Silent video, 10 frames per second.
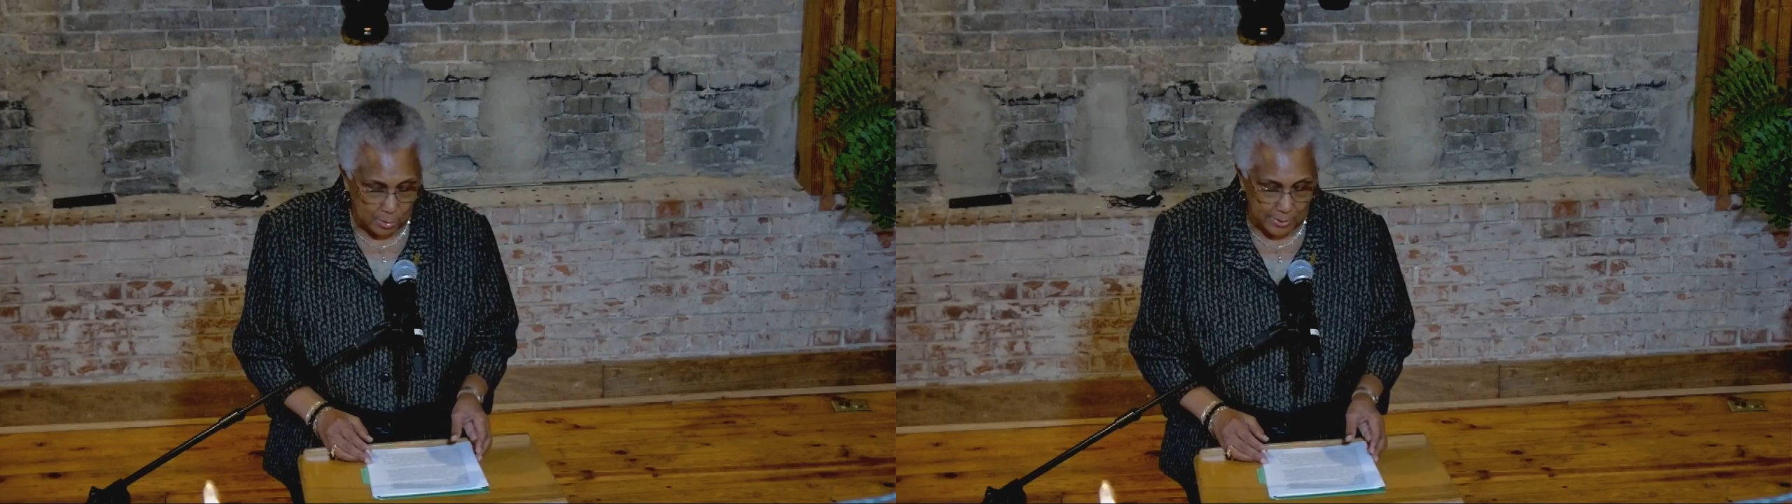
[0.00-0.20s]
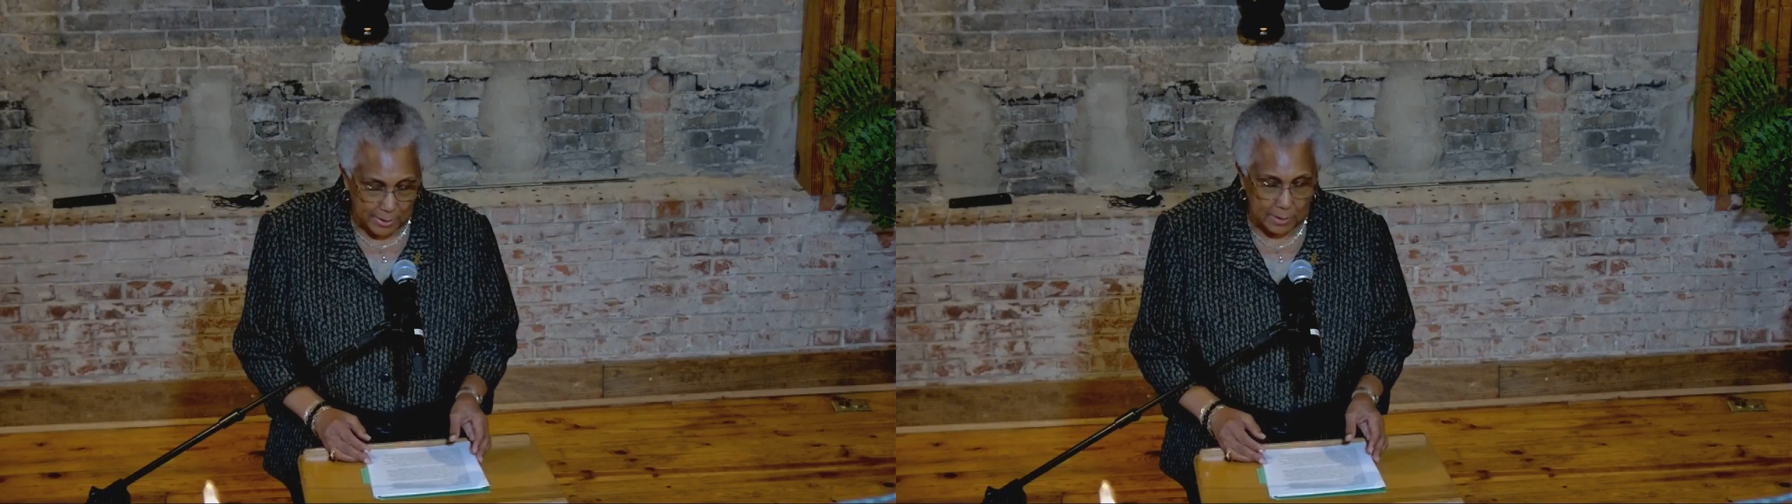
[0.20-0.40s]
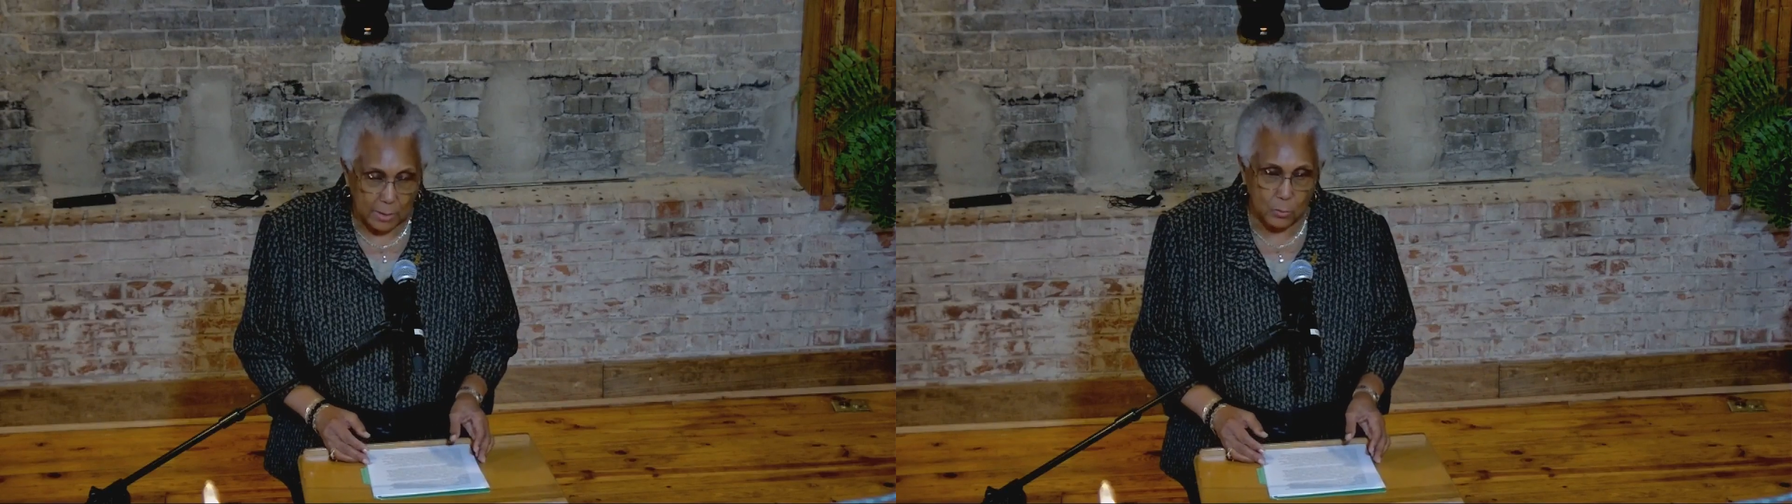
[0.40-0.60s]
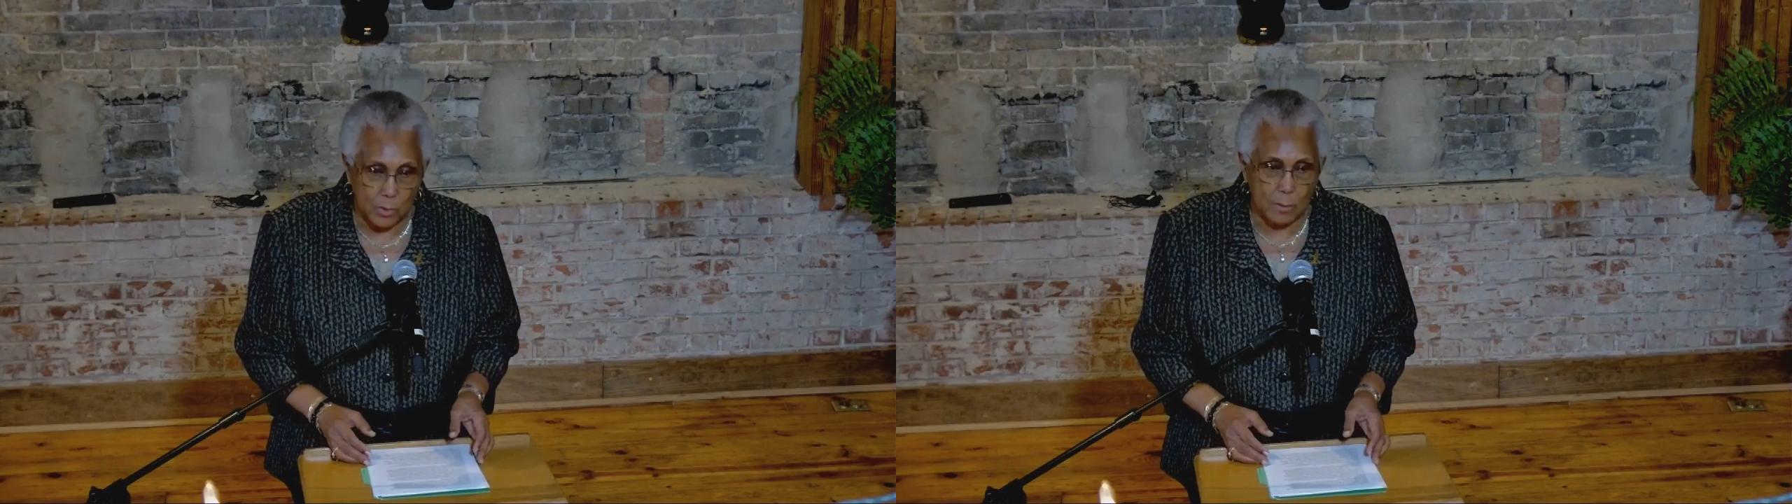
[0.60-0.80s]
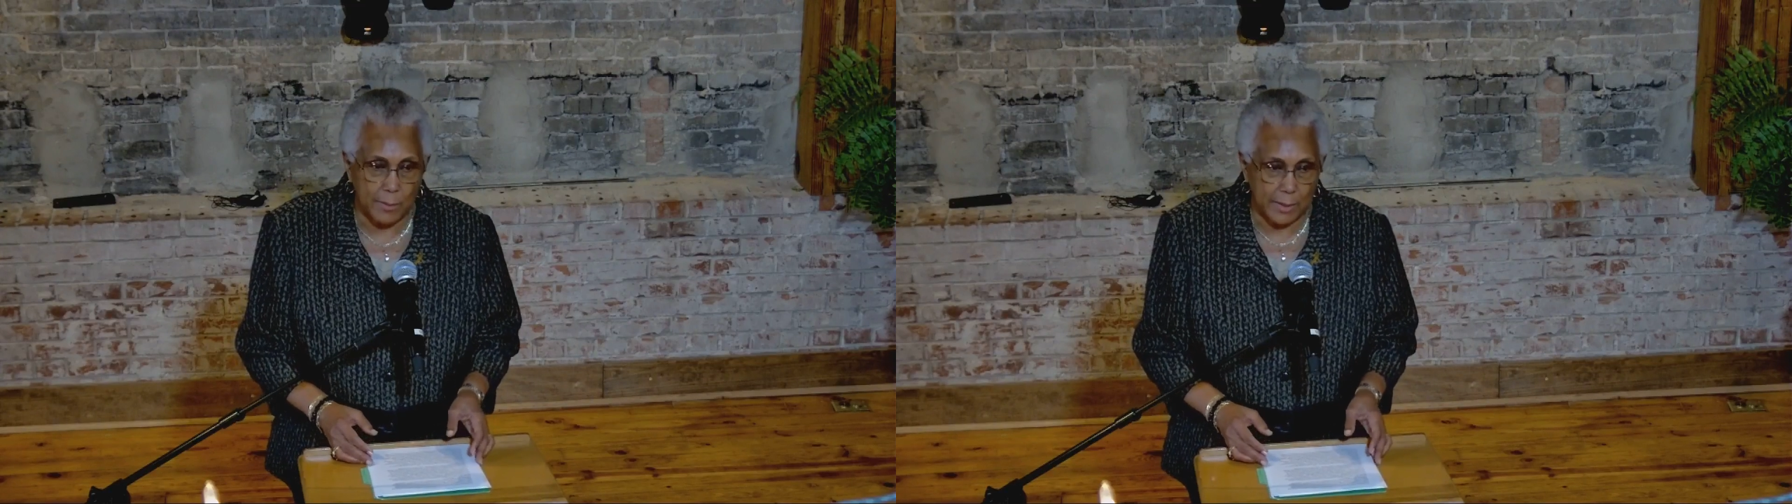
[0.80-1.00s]
it will make
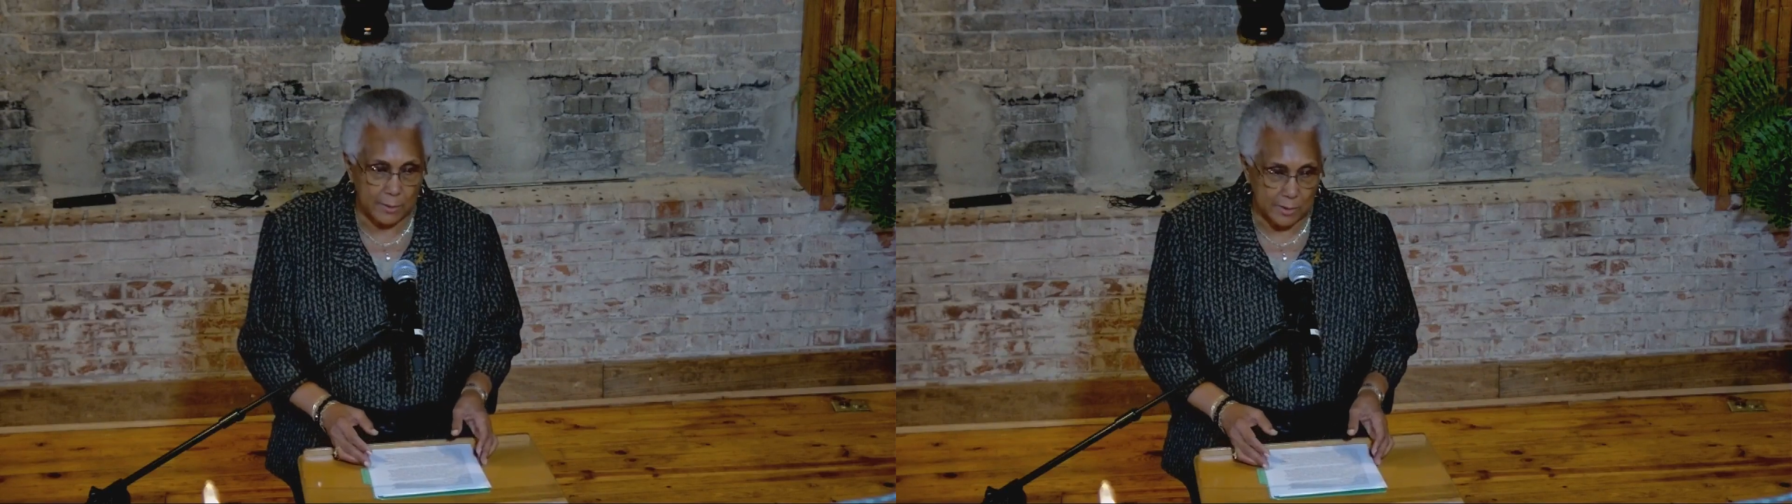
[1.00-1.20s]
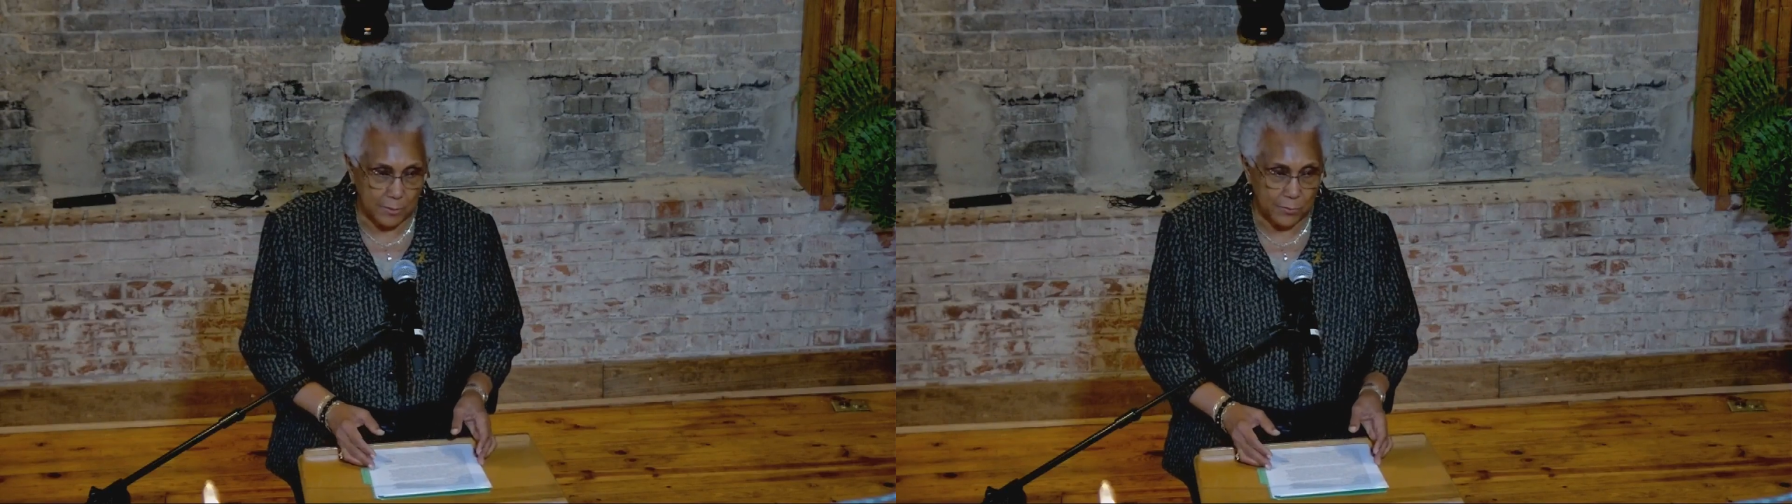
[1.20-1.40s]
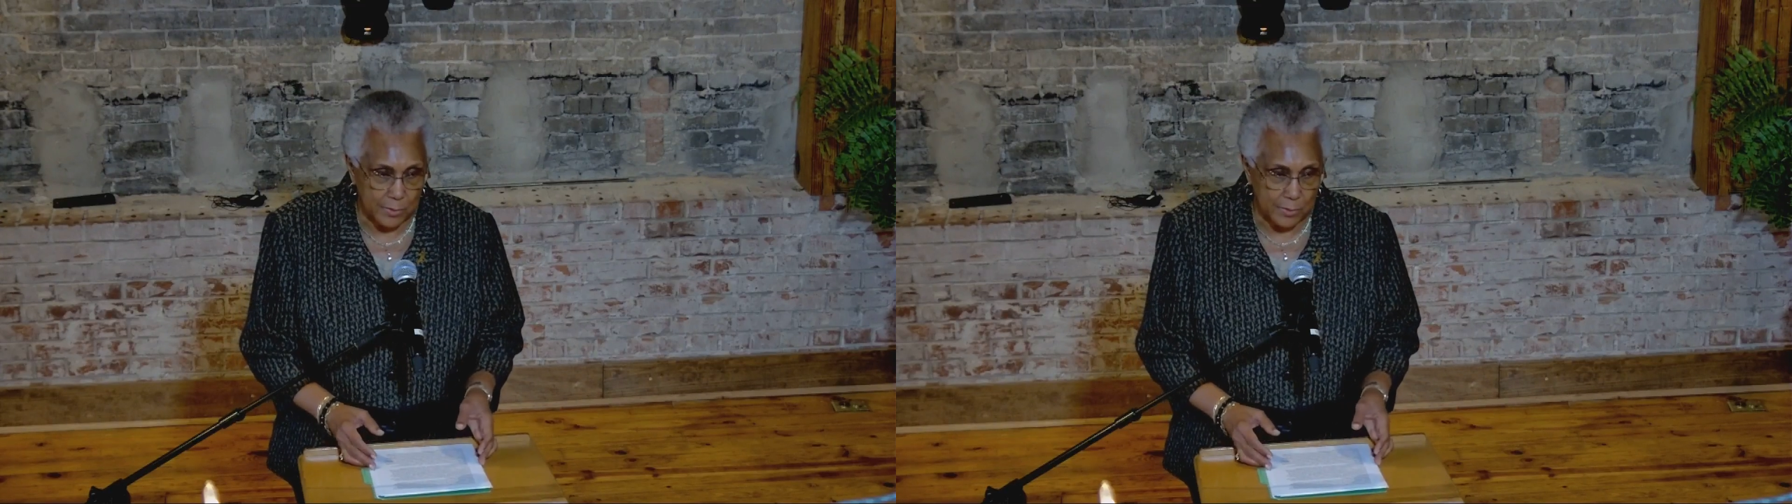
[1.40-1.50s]
a difference